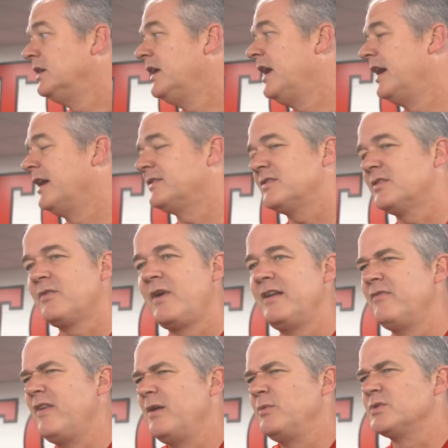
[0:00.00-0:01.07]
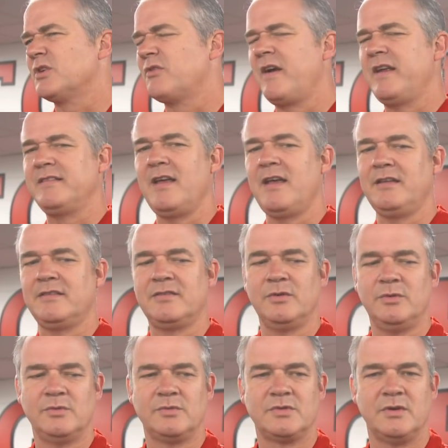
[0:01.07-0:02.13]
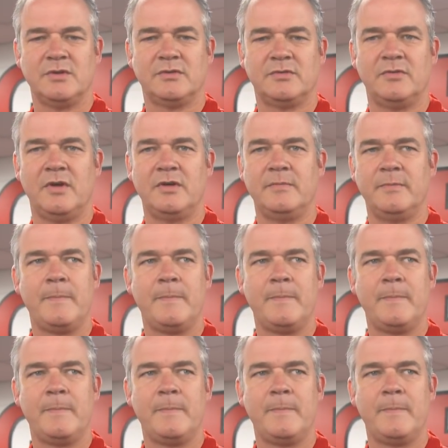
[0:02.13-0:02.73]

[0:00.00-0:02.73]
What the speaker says: Yeah, it's a great event. It was a great day, too, so it was fun.